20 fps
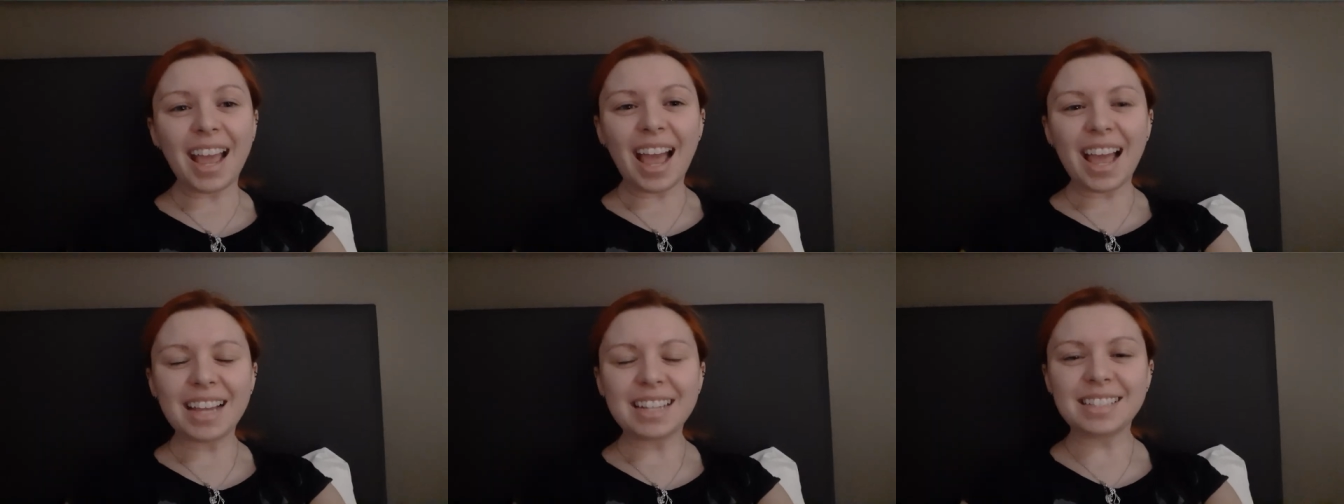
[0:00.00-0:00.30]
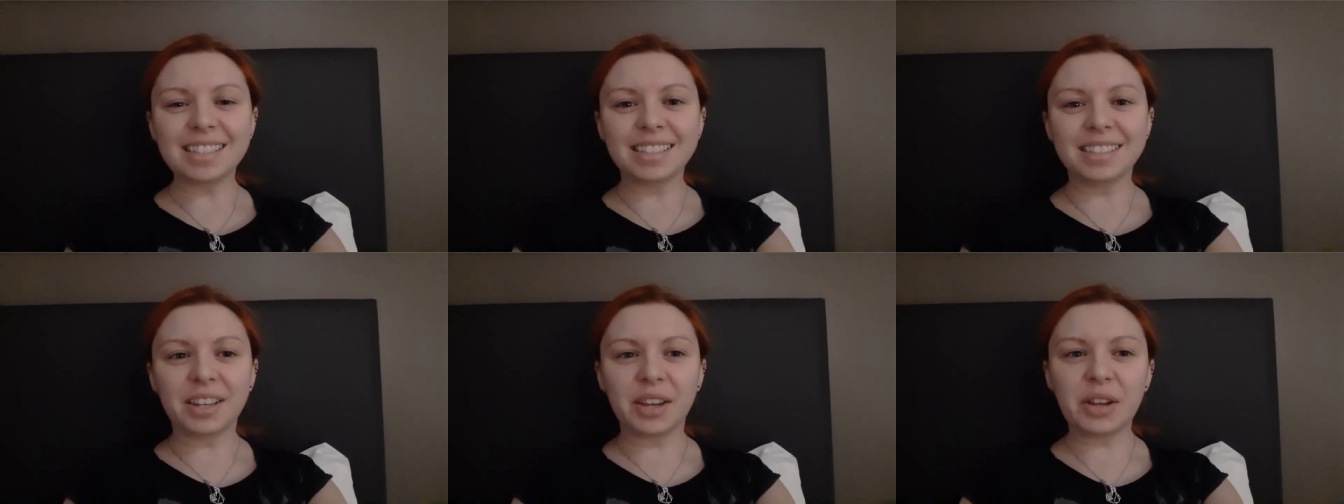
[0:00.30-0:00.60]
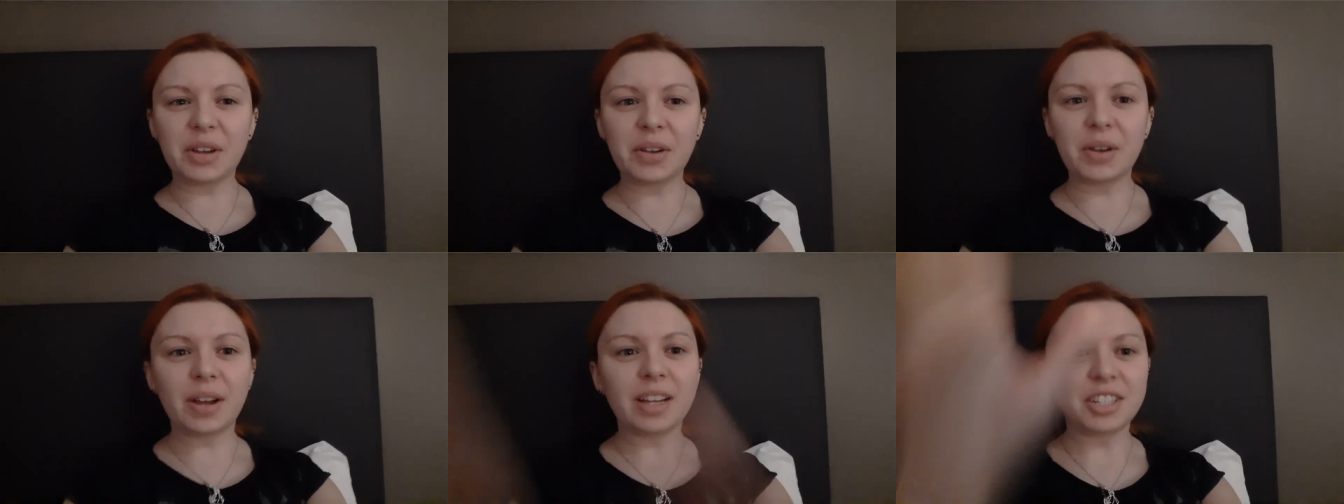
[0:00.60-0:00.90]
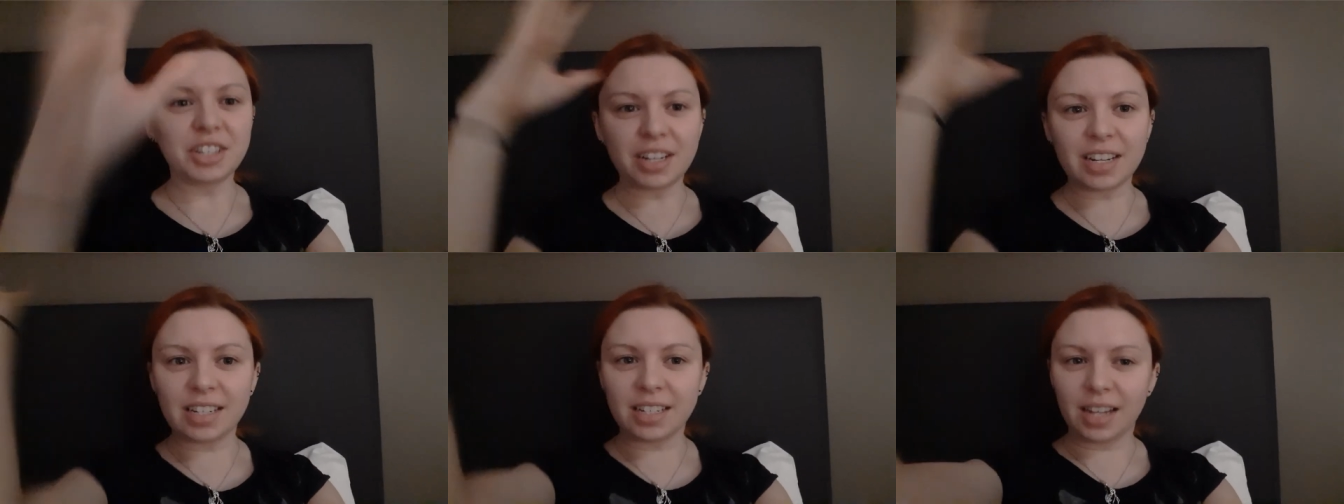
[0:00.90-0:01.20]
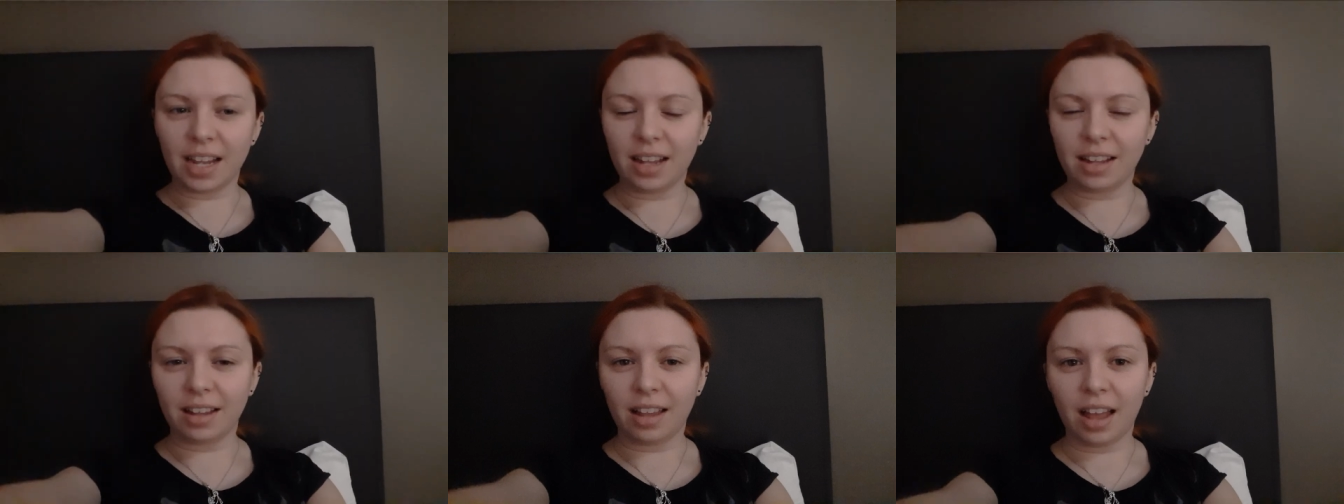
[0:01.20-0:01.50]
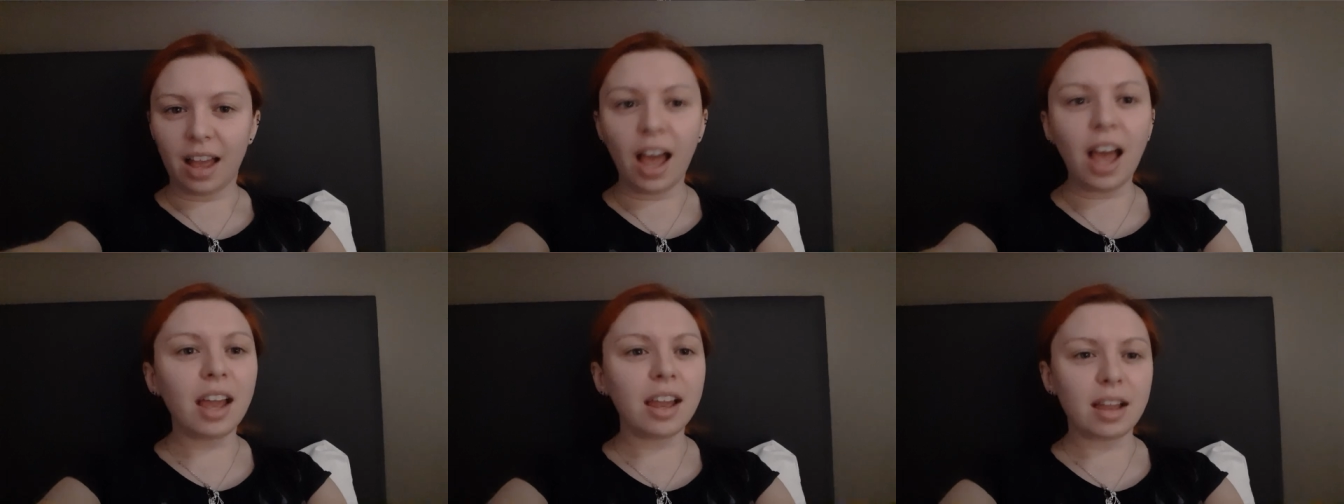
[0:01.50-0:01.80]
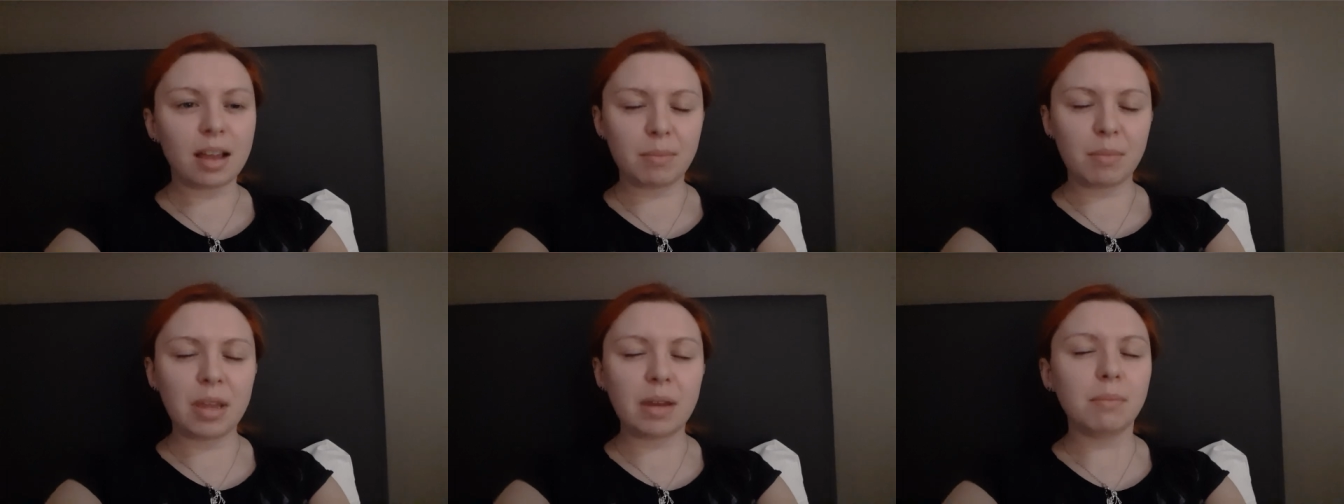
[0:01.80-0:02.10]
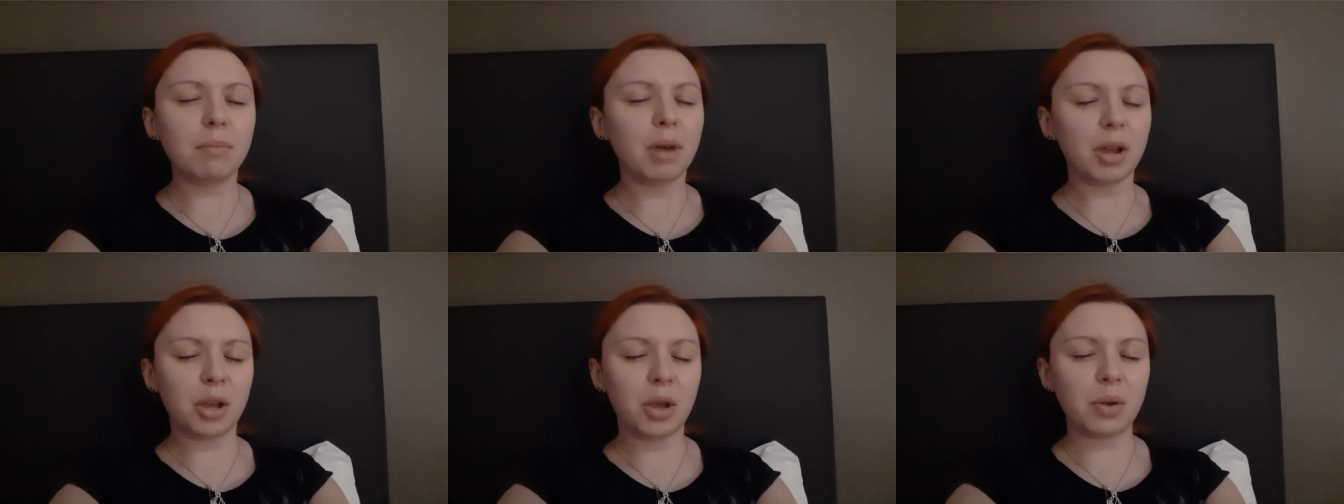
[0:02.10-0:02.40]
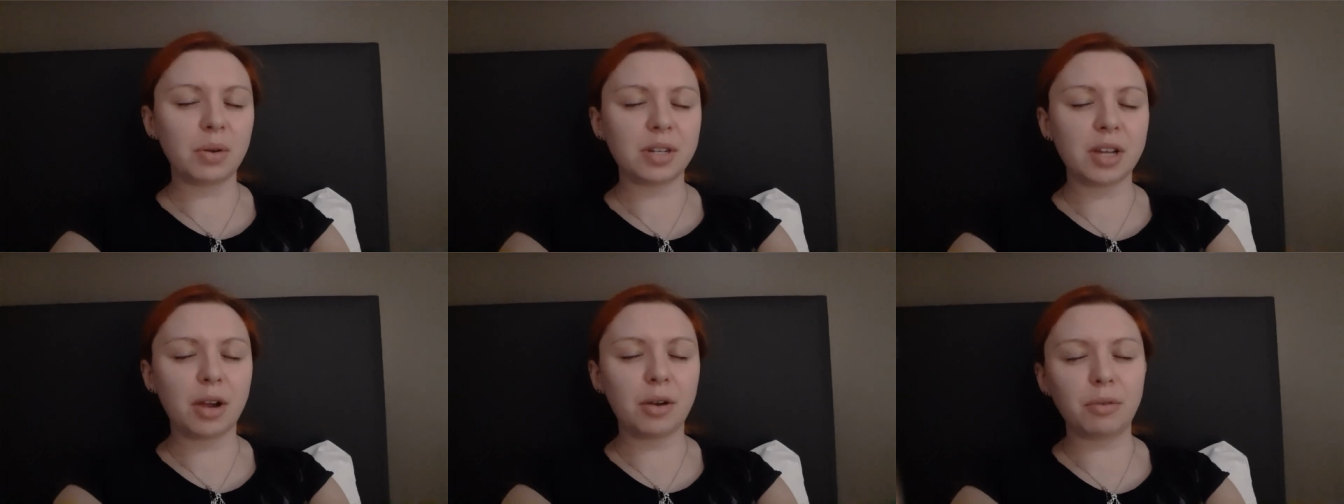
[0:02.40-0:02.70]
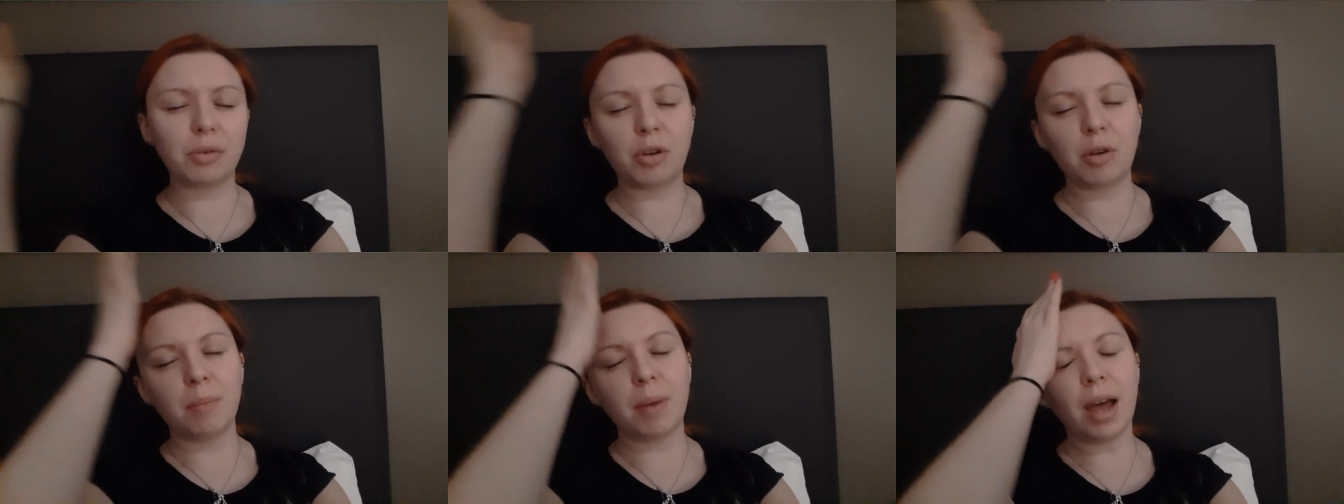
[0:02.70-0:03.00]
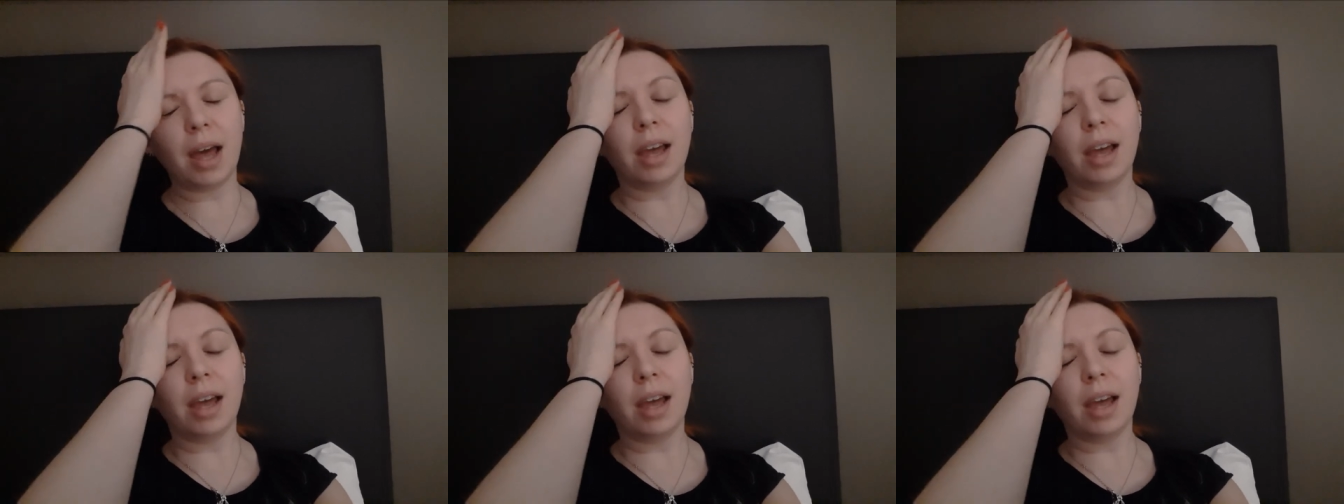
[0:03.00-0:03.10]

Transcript: guys, so as you can tell, I am in my hotel room.